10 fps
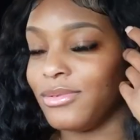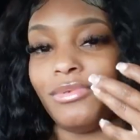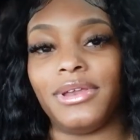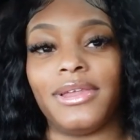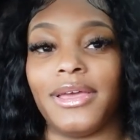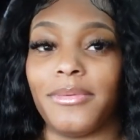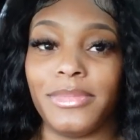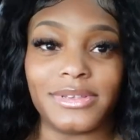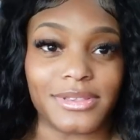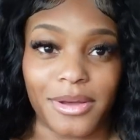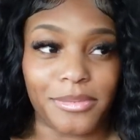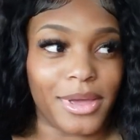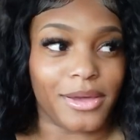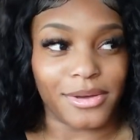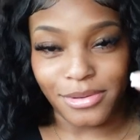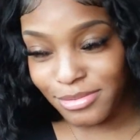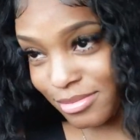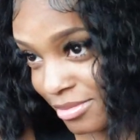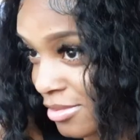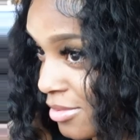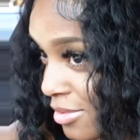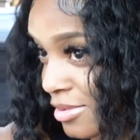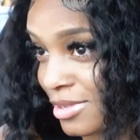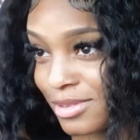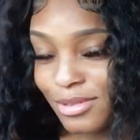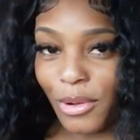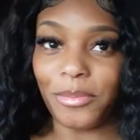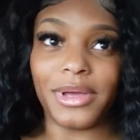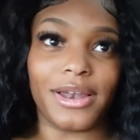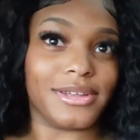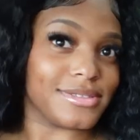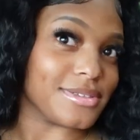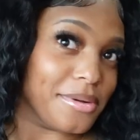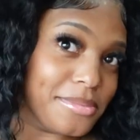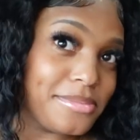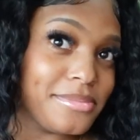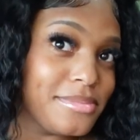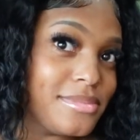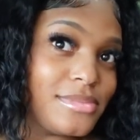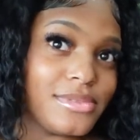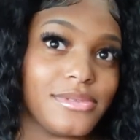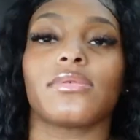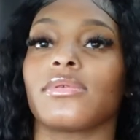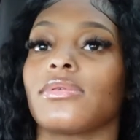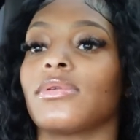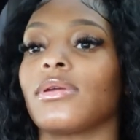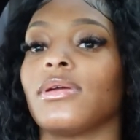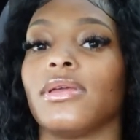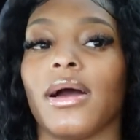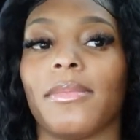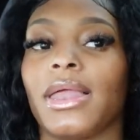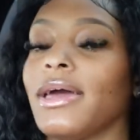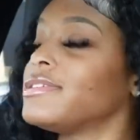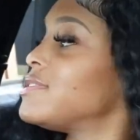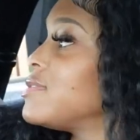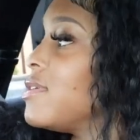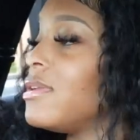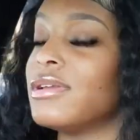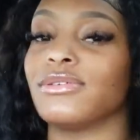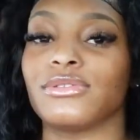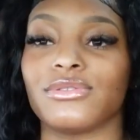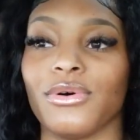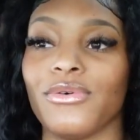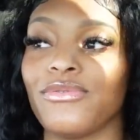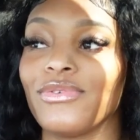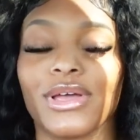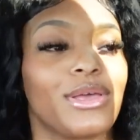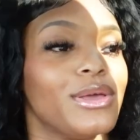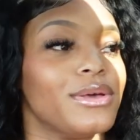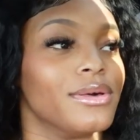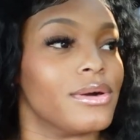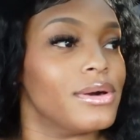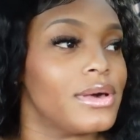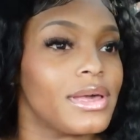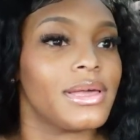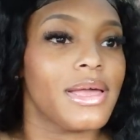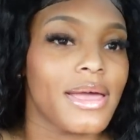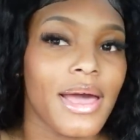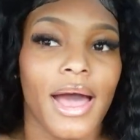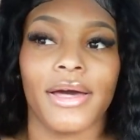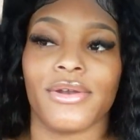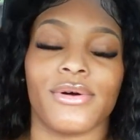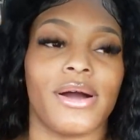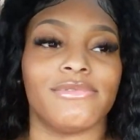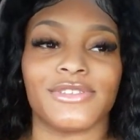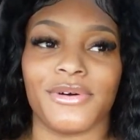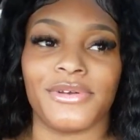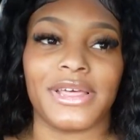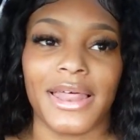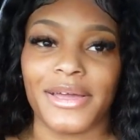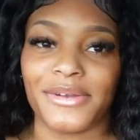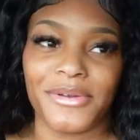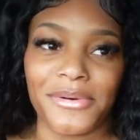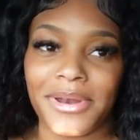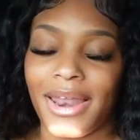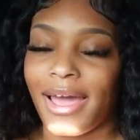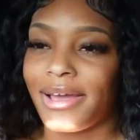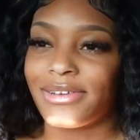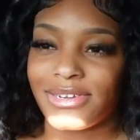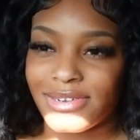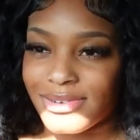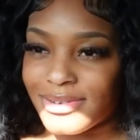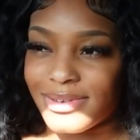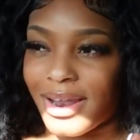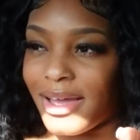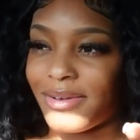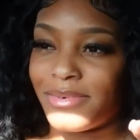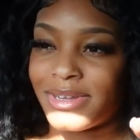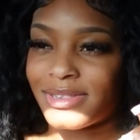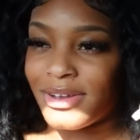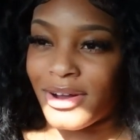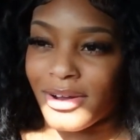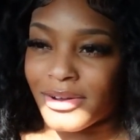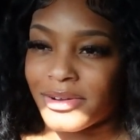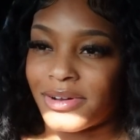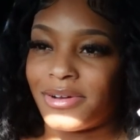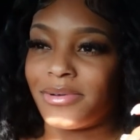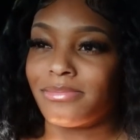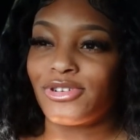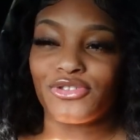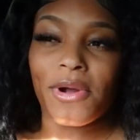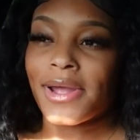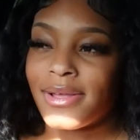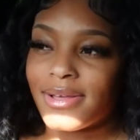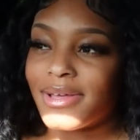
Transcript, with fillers: you need to give me some here. Just throw me a little some. Y'all, my lashes still look so fucking good. I know I was on the like no lash, like what is it called? Um, strike.